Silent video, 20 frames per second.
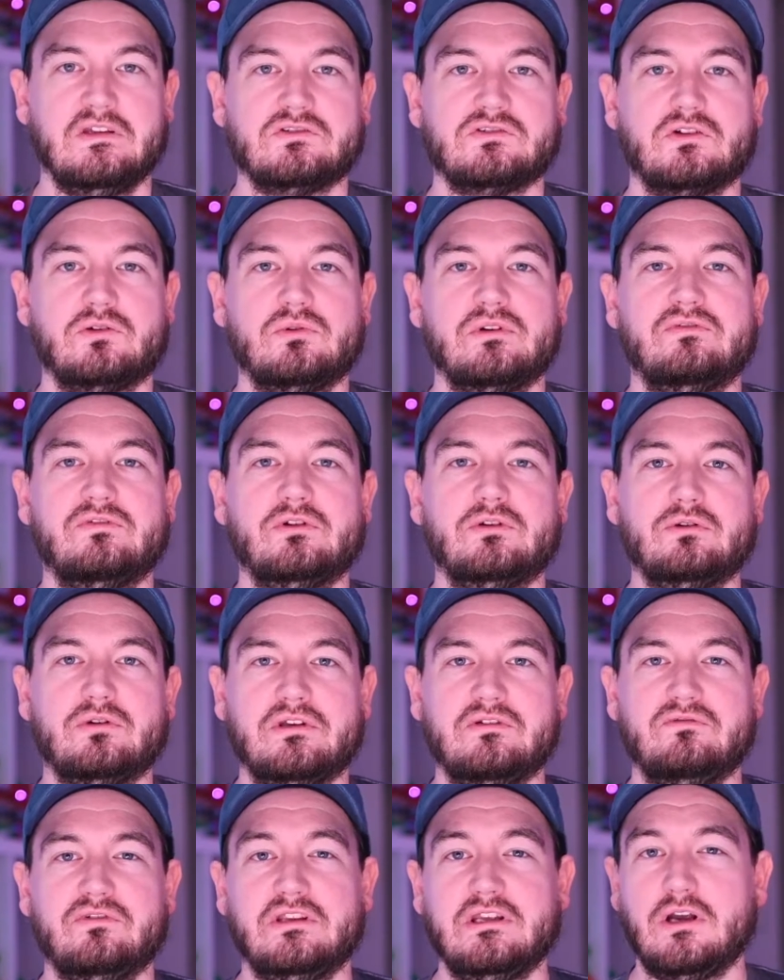So if you're
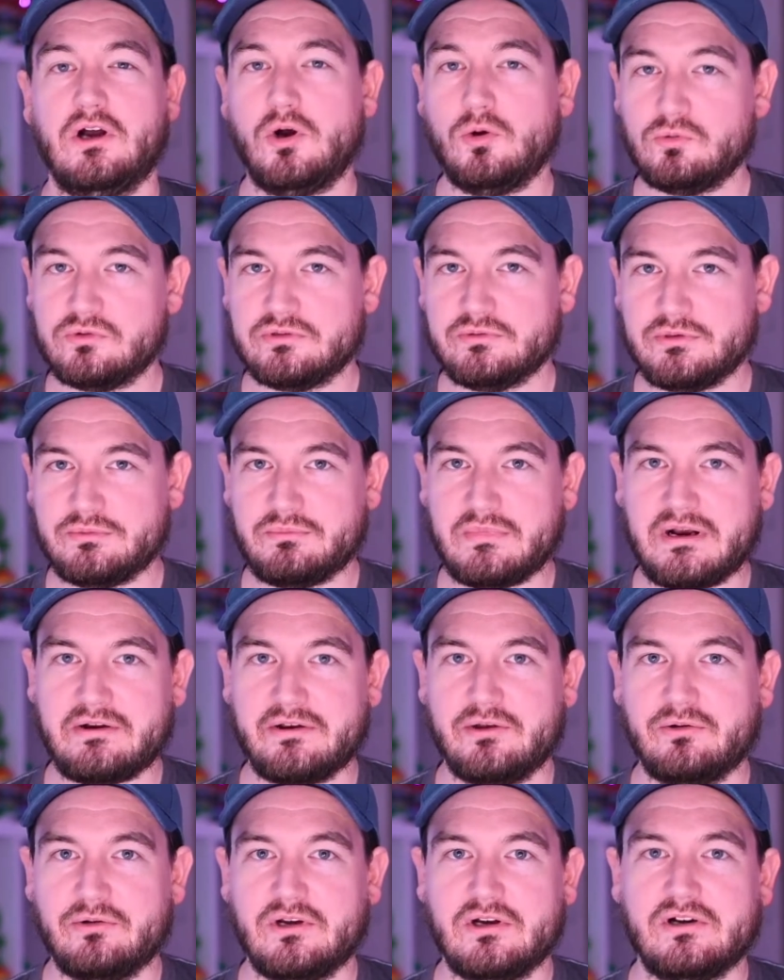looking for the ultimate
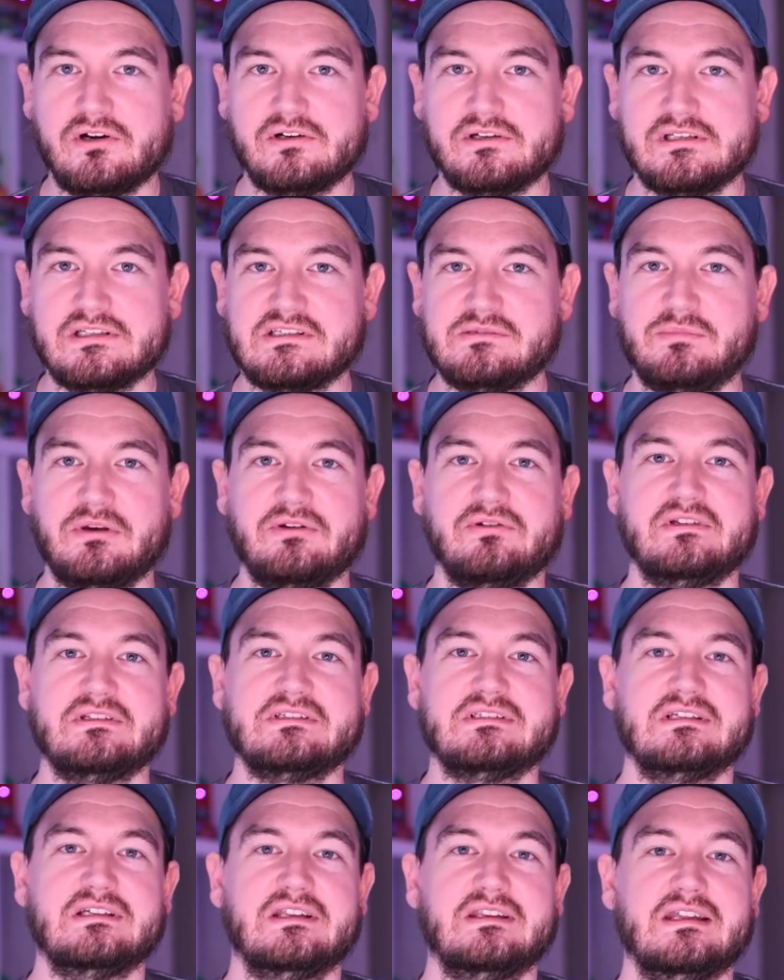Mario Kart
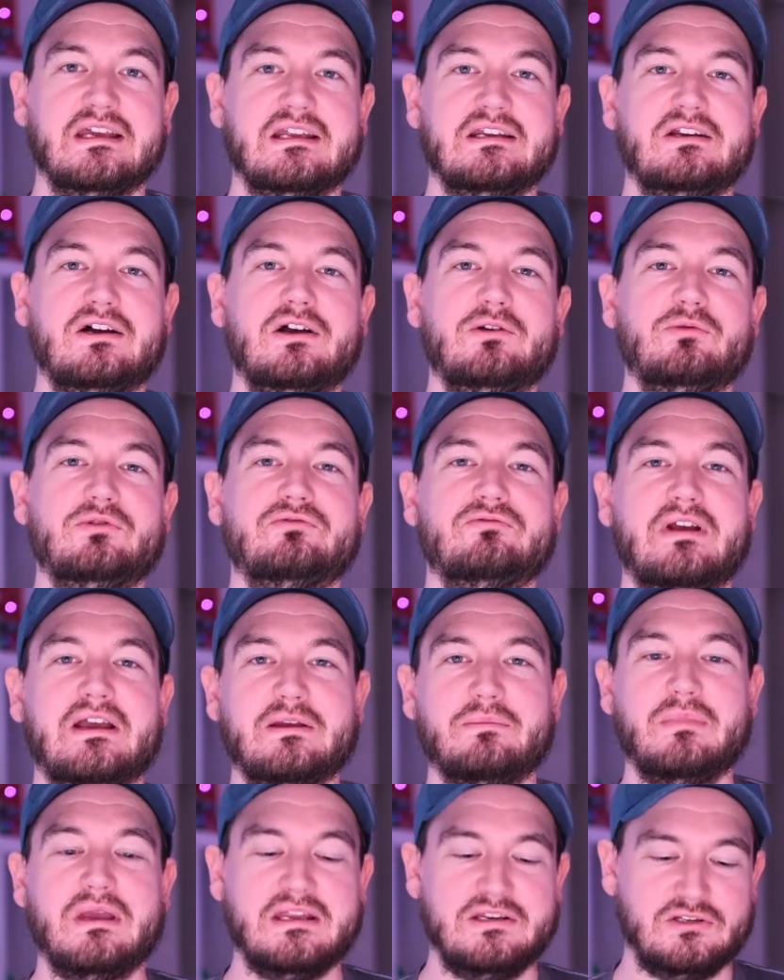experience, then I would
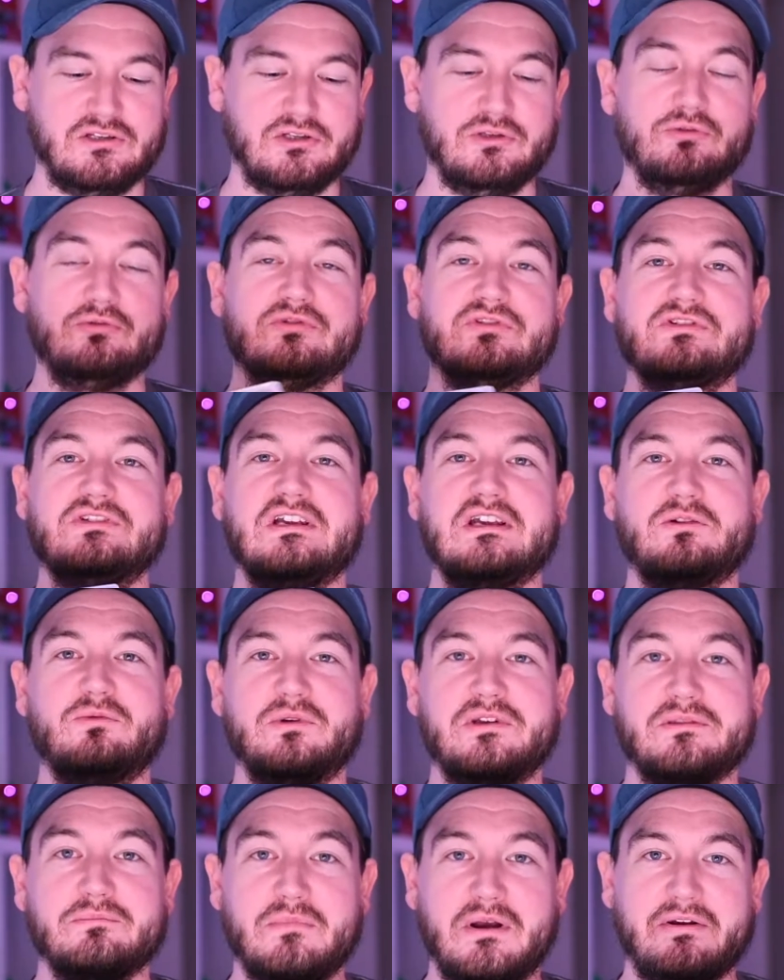recommend you stick
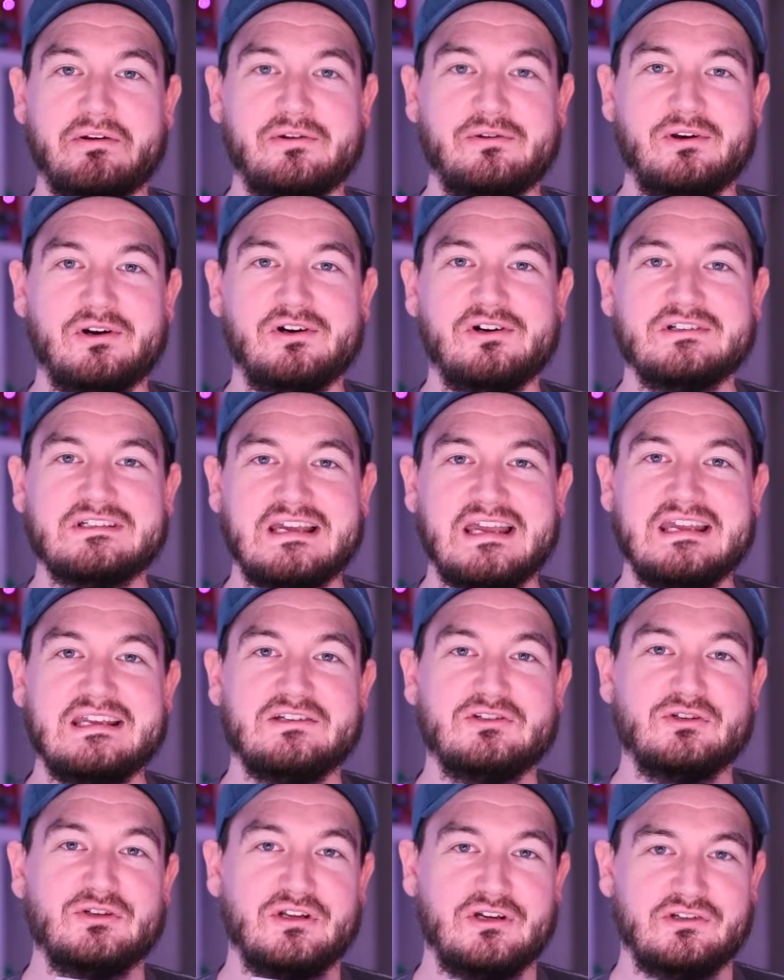with Mario Kart
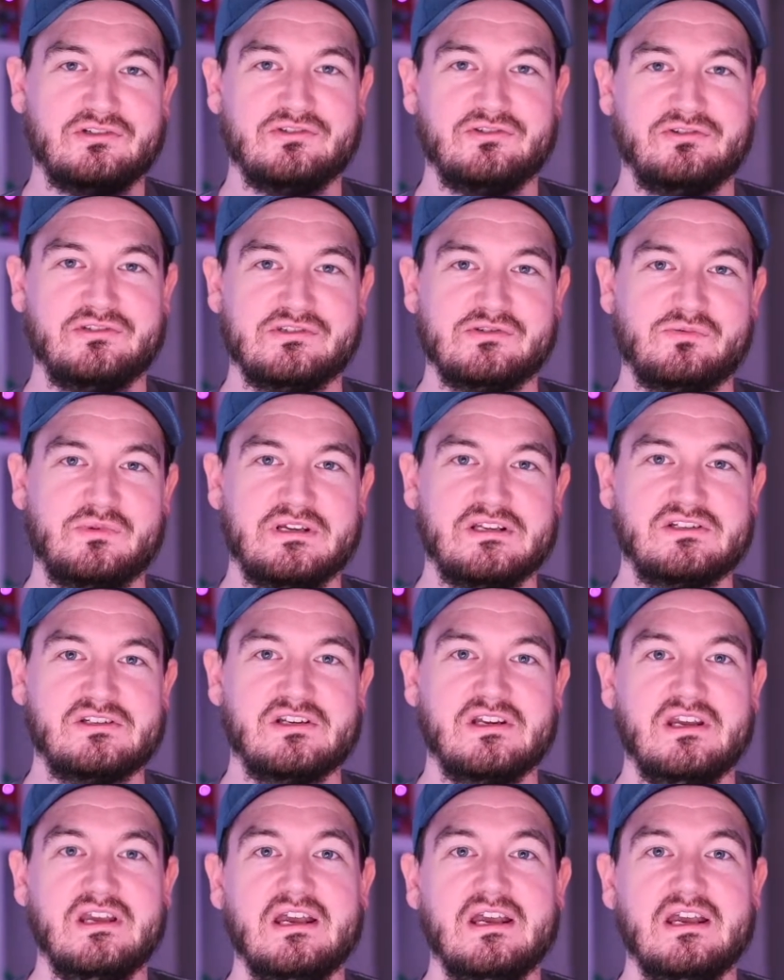eight Deluxe on the Switch.